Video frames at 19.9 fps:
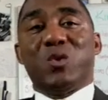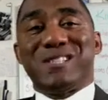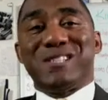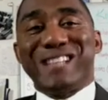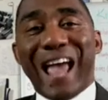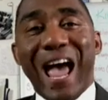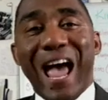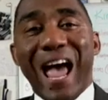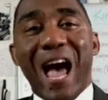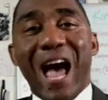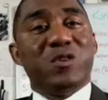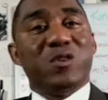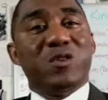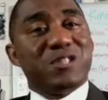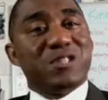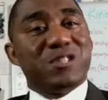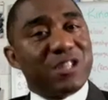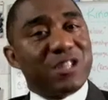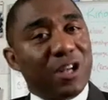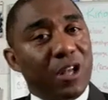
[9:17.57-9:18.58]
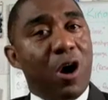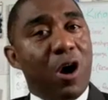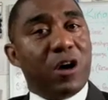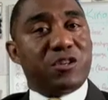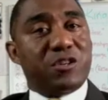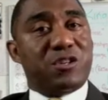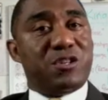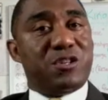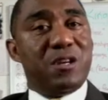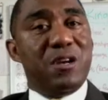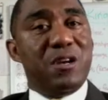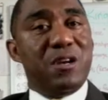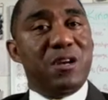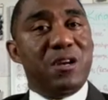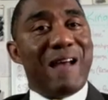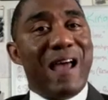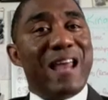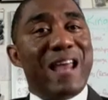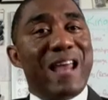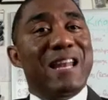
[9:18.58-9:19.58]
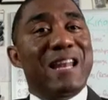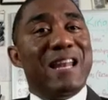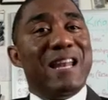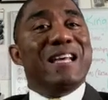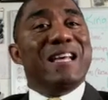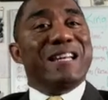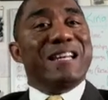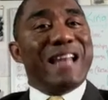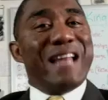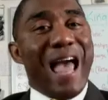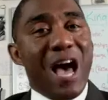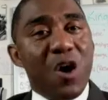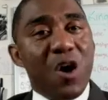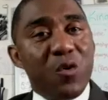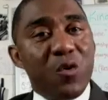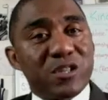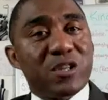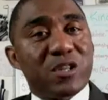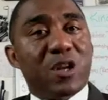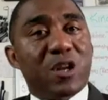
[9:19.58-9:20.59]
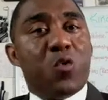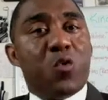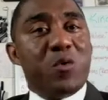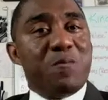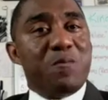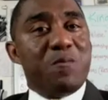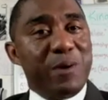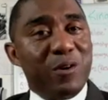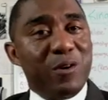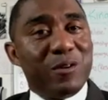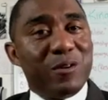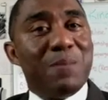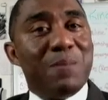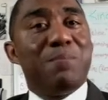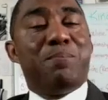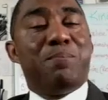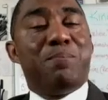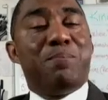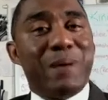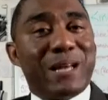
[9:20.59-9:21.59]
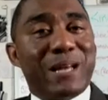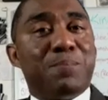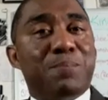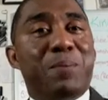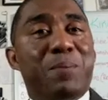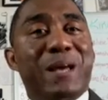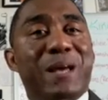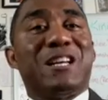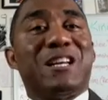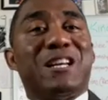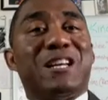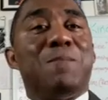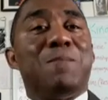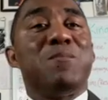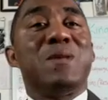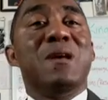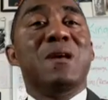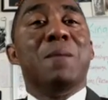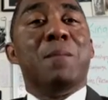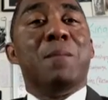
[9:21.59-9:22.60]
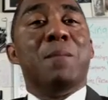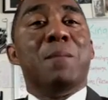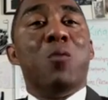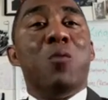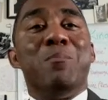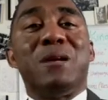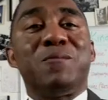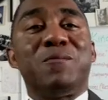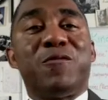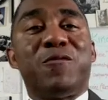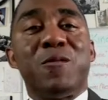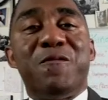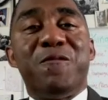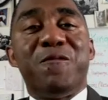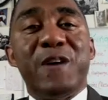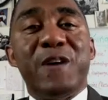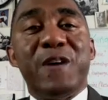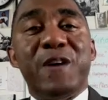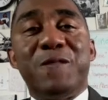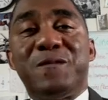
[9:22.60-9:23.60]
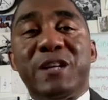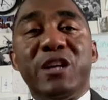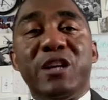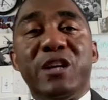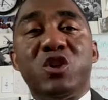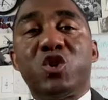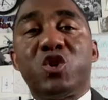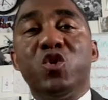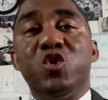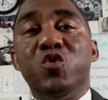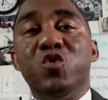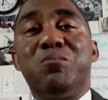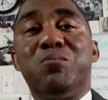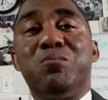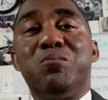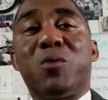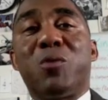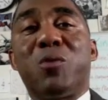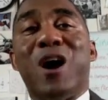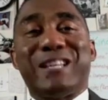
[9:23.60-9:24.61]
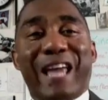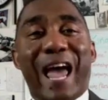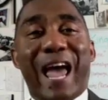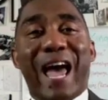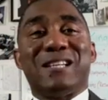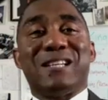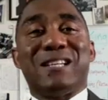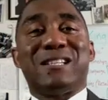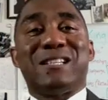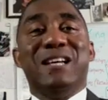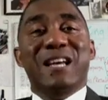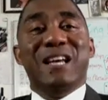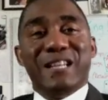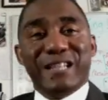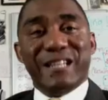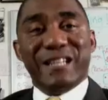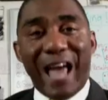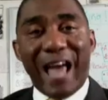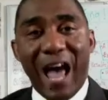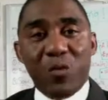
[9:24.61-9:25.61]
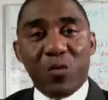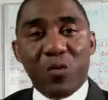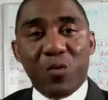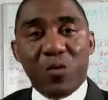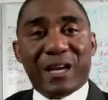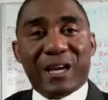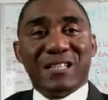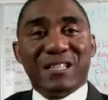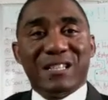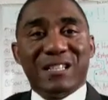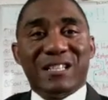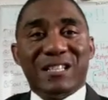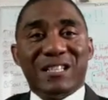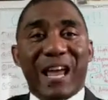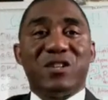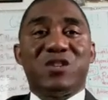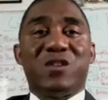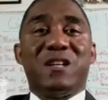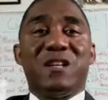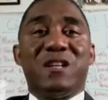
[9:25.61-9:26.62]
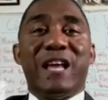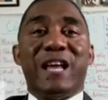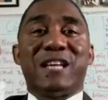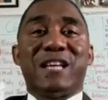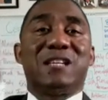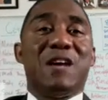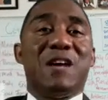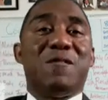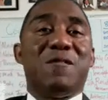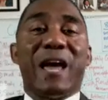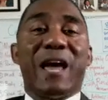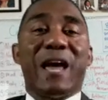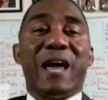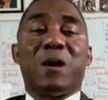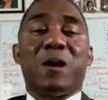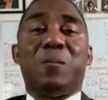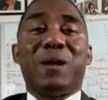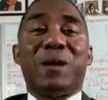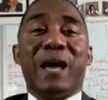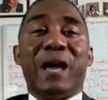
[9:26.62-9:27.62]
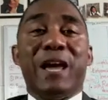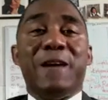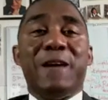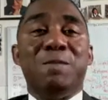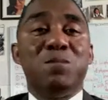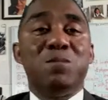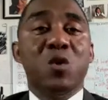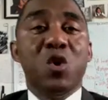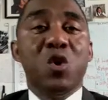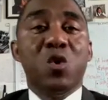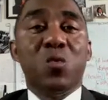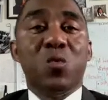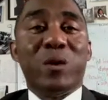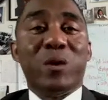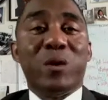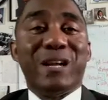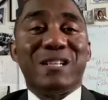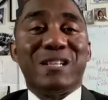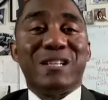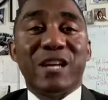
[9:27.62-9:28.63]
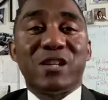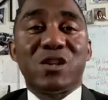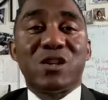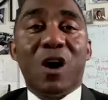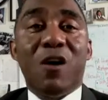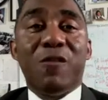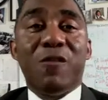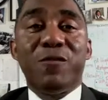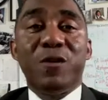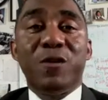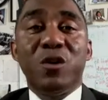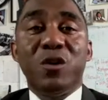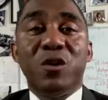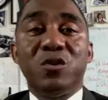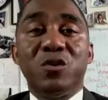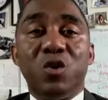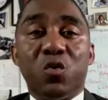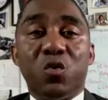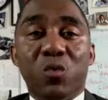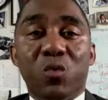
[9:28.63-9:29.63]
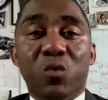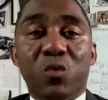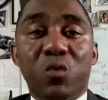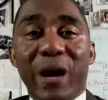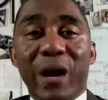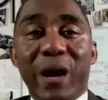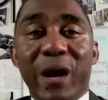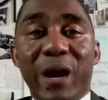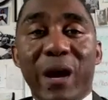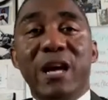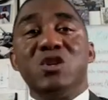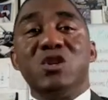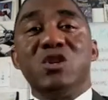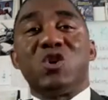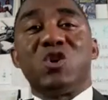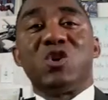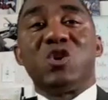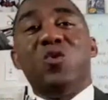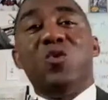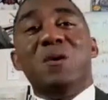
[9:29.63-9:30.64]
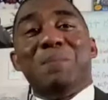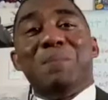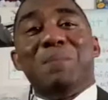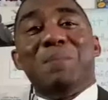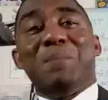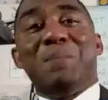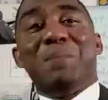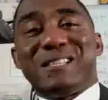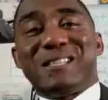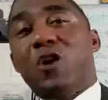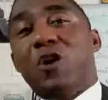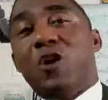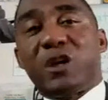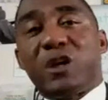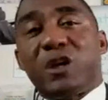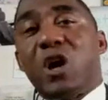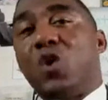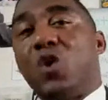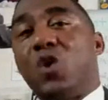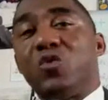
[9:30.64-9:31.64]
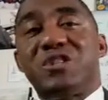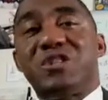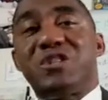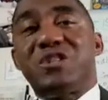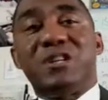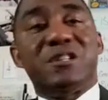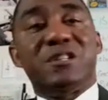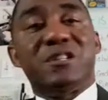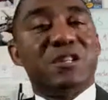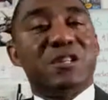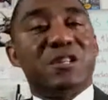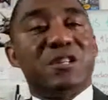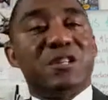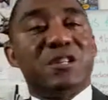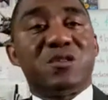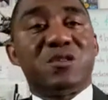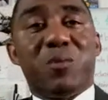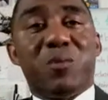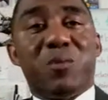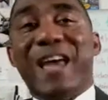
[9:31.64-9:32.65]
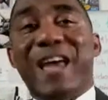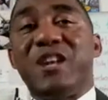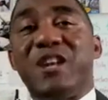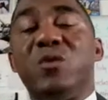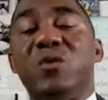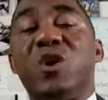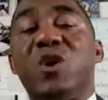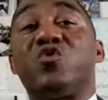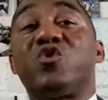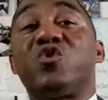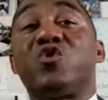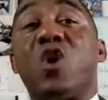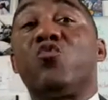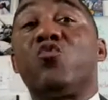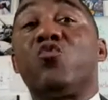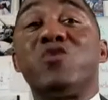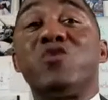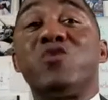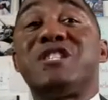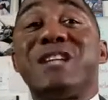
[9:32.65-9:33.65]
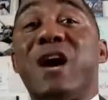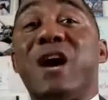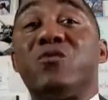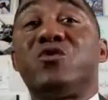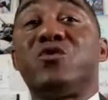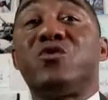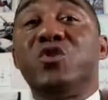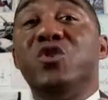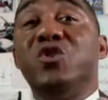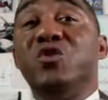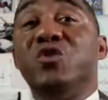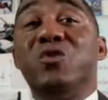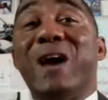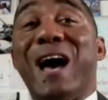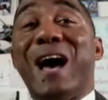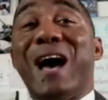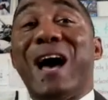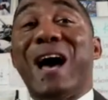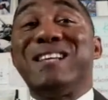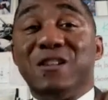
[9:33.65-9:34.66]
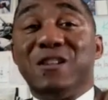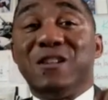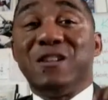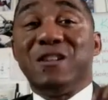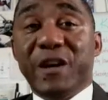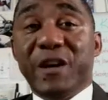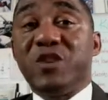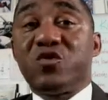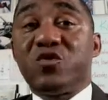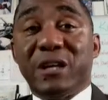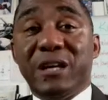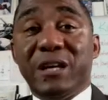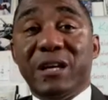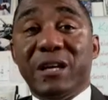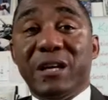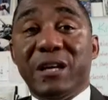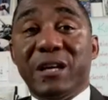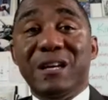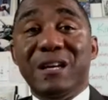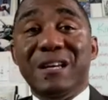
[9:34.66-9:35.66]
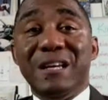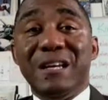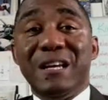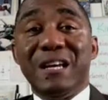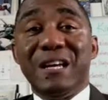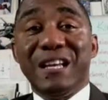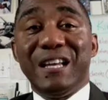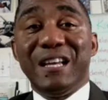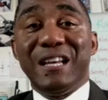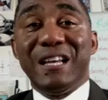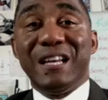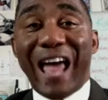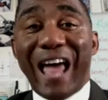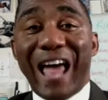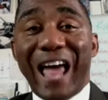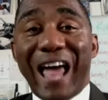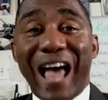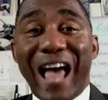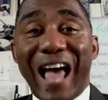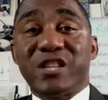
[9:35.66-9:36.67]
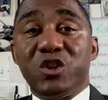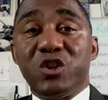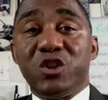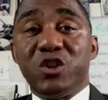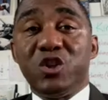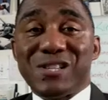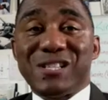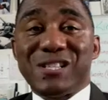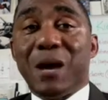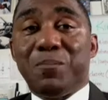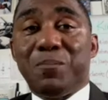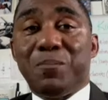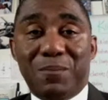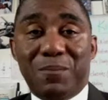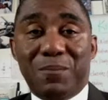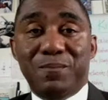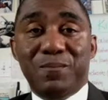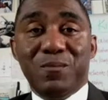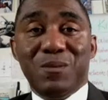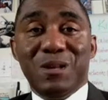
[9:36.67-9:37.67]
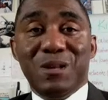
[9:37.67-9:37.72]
So now is the launch, right? Now is the launch. We picked up momentum from 52 broadcasts. Now we can take it to the next level like a plane when it takes off the runway. So myself, the coach, and Sister Brandy, we're going to start reaching out to you guys individually and asking you to step up.